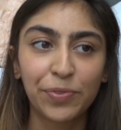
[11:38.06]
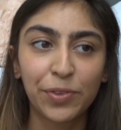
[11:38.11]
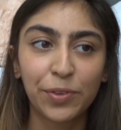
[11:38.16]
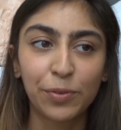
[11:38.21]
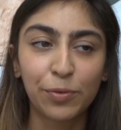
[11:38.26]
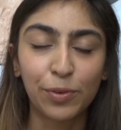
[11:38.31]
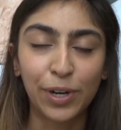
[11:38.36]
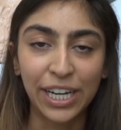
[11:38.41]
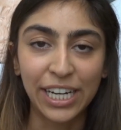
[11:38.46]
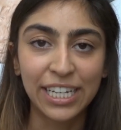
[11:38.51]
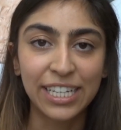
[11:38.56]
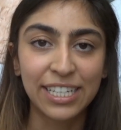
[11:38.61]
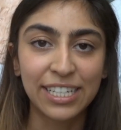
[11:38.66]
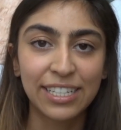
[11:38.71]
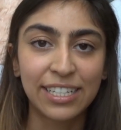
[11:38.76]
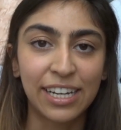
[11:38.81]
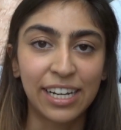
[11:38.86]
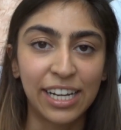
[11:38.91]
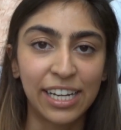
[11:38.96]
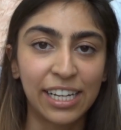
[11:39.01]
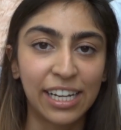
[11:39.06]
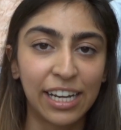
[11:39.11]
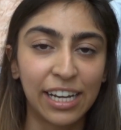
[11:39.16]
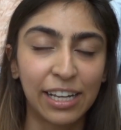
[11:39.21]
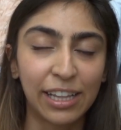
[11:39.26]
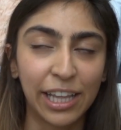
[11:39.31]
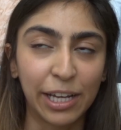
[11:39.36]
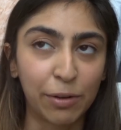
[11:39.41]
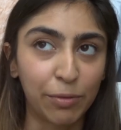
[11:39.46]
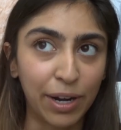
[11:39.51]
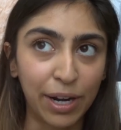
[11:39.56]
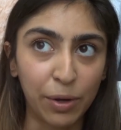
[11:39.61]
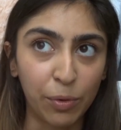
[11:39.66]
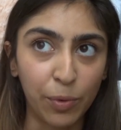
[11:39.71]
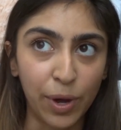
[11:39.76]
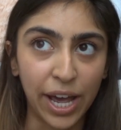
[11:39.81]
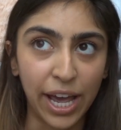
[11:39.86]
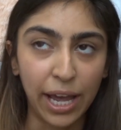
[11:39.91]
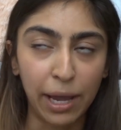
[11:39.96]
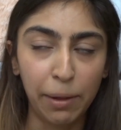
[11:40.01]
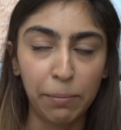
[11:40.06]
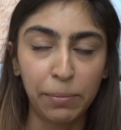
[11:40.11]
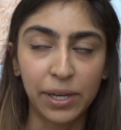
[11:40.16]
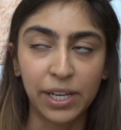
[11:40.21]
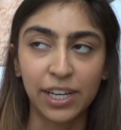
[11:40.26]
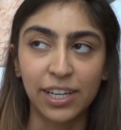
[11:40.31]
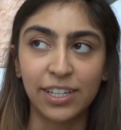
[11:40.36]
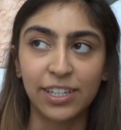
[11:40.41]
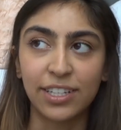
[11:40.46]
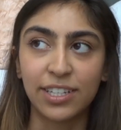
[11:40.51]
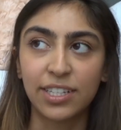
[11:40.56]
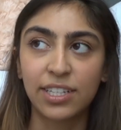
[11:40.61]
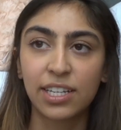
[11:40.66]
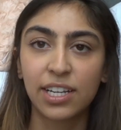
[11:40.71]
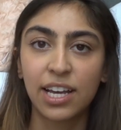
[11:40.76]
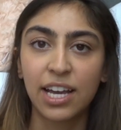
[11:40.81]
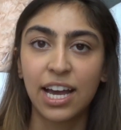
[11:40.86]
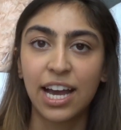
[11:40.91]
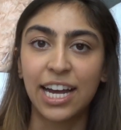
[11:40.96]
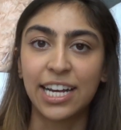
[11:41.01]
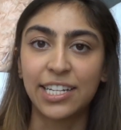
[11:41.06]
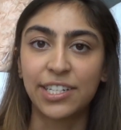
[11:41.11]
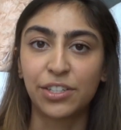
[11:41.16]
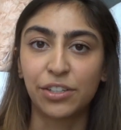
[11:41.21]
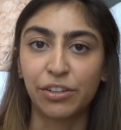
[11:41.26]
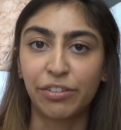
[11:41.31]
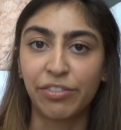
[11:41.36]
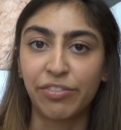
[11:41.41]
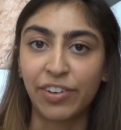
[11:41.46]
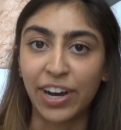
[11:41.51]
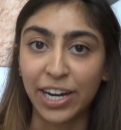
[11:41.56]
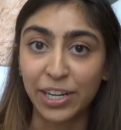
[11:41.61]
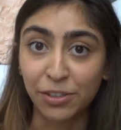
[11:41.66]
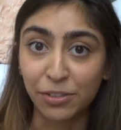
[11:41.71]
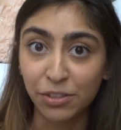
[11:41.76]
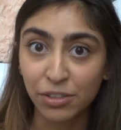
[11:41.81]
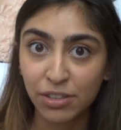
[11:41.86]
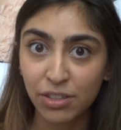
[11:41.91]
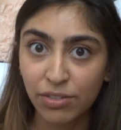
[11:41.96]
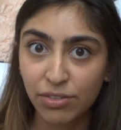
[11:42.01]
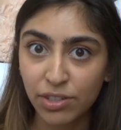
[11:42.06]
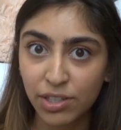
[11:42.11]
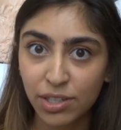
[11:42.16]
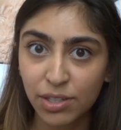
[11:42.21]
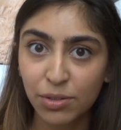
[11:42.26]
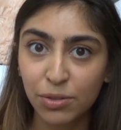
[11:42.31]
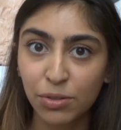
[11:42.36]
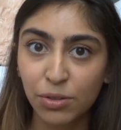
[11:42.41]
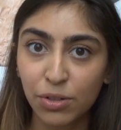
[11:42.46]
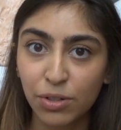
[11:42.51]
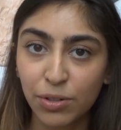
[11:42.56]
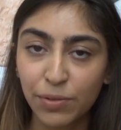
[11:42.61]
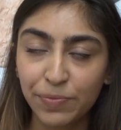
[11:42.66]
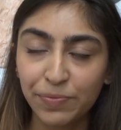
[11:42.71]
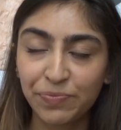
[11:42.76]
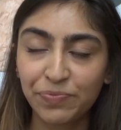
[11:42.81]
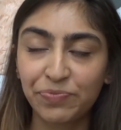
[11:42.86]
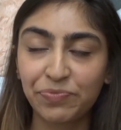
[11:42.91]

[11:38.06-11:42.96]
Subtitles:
right into studying like right away because I still had finals for school.